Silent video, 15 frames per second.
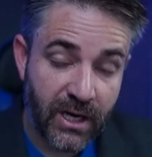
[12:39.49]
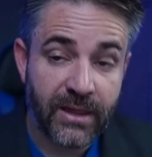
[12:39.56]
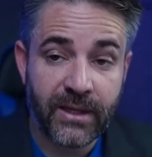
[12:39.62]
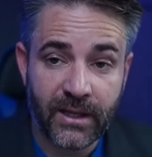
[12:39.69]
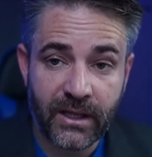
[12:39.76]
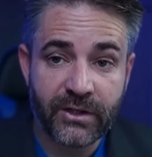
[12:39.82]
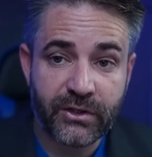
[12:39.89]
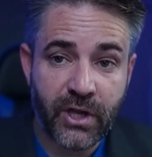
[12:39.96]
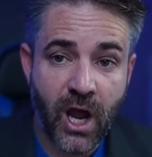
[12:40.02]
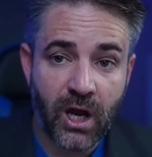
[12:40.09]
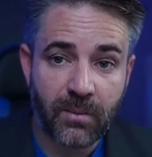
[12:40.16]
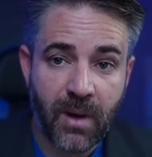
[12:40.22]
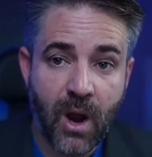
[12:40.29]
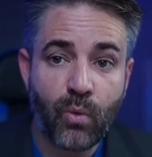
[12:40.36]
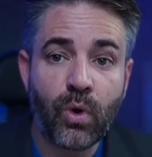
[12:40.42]
And then let's talk
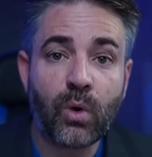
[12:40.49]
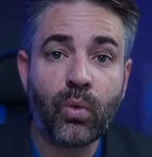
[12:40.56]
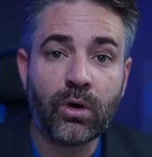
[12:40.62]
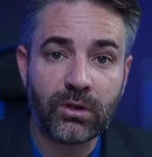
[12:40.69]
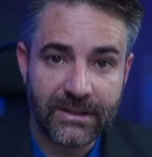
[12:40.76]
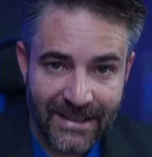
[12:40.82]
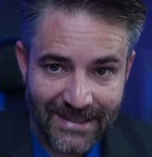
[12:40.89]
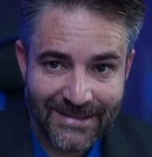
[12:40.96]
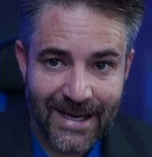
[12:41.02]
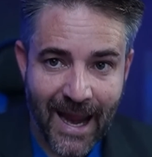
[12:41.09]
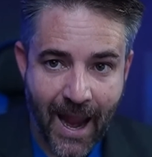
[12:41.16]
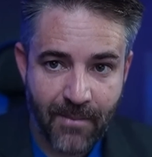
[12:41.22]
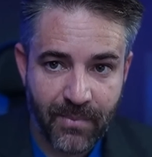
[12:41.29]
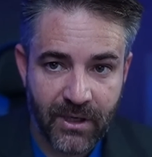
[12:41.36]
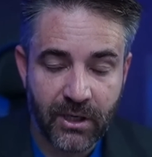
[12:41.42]
about what will need to
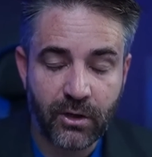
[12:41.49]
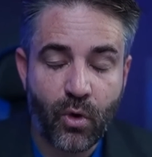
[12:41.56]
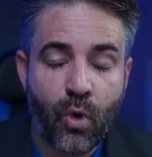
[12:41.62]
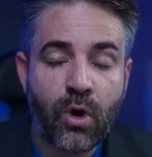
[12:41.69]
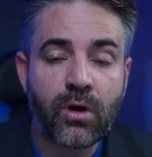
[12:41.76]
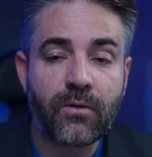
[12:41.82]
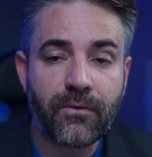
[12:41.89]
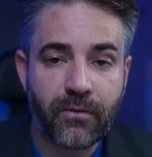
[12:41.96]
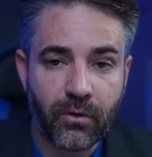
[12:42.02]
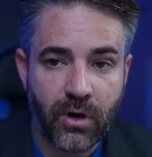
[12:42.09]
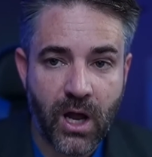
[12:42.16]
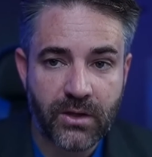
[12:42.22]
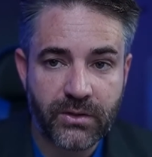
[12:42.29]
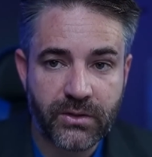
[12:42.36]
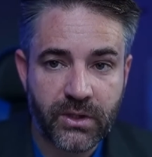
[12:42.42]
happen in order for
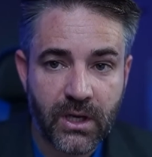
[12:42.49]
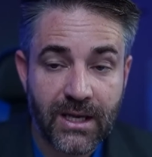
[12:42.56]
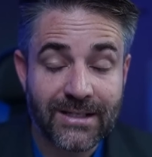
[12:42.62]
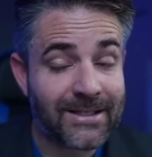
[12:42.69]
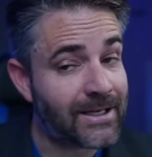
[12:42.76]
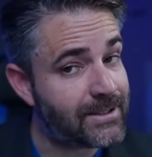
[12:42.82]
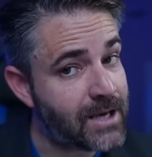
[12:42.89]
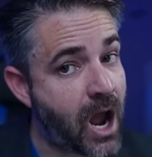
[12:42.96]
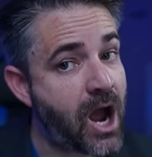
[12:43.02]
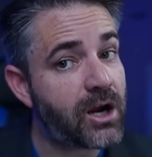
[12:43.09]
us to not